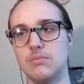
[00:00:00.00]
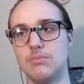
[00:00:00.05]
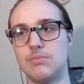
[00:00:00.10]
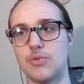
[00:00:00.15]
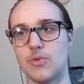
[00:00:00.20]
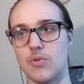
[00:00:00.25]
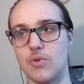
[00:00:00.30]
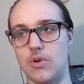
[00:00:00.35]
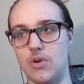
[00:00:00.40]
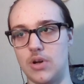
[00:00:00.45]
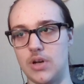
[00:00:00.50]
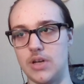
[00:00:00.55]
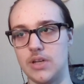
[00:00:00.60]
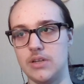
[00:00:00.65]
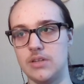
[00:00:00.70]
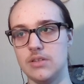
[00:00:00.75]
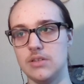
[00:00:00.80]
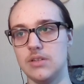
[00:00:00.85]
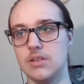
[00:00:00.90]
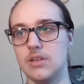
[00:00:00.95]

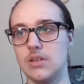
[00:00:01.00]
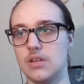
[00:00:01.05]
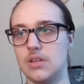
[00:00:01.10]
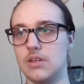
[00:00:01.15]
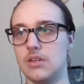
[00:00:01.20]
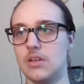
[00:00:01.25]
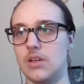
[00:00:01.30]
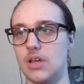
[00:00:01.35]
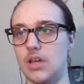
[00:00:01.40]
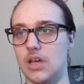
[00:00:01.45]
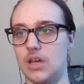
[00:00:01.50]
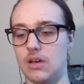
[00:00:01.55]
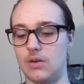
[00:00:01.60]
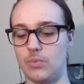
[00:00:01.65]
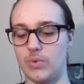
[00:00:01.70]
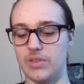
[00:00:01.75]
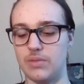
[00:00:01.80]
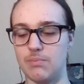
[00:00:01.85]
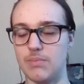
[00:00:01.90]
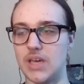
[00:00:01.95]
broad,
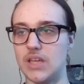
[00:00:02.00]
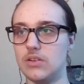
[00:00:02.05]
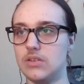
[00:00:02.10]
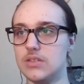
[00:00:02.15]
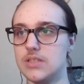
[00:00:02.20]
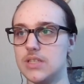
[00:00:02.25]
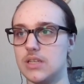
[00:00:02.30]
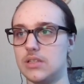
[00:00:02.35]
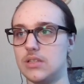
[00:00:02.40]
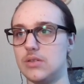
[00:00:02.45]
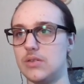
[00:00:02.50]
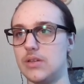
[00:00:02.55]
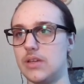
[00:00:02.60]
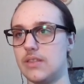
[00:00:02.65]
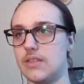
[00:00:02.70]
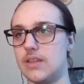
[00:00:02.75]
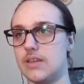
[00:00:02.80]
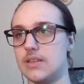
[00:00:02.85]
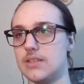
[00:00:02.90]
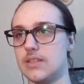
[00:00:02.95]
with metals including
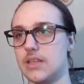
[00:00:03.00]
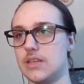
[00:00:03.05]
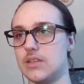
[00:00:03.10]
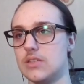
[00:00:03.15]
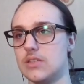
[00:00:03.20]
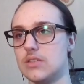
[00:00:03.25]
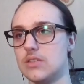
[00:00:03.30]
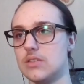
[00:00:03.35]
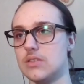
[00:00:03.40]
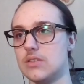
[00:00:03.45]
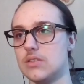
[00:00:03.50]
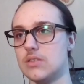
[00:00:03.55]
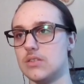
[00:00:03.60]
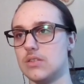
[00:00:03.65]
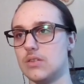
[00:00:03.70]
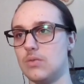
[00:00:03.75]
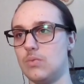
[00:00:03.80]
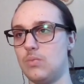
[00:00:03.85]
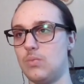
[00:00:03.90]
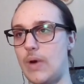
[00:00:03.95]
things like
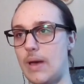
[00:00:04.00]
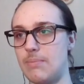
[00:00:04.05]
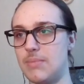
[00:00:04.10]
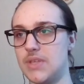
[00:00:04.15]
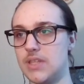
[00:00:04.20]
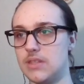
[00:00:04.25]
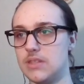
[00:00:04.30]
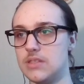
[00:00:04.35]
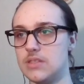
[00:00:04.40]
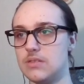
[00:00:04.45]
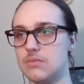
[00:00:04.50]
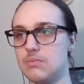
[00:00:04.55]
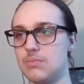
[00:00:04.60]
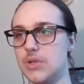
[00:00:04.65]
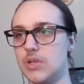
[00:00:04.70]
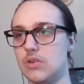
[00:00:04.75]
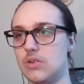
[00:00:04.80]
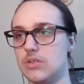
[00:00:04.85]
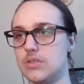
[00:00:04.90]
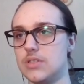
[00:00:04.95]
weapons,
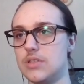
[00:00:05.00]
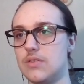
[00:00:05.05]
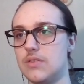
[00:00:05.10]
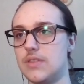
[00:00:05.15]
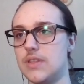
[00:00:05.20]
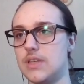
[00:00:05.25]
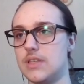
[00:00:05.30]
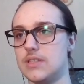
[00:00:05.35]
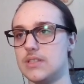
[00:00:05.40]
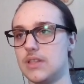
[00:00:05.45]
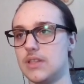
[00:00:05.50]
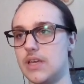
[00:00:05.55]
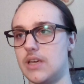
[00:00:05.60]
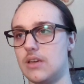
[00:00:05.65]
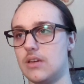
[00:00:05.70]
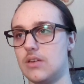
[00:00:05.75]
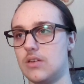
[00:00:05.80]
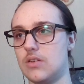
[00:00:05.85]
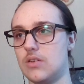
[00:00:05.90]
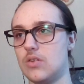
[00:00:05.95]
but also things
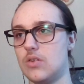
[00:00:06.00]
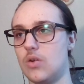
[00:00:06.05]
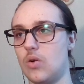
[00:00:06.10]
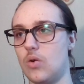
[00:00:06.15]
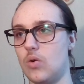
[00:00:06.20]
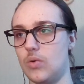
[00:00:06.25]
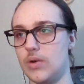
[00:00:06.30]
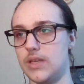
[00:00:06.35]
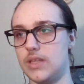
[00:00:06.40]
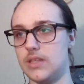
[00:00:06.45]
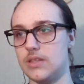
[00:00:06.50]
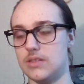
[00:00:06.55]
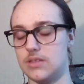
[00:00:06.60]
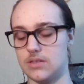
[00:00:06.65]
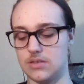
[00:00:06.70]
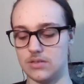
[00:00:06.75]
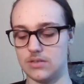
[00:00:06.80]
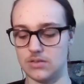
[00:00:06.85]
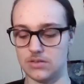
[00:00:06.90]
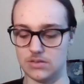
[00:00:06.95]
like
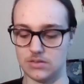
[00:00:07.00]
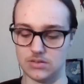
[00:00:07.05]
coins.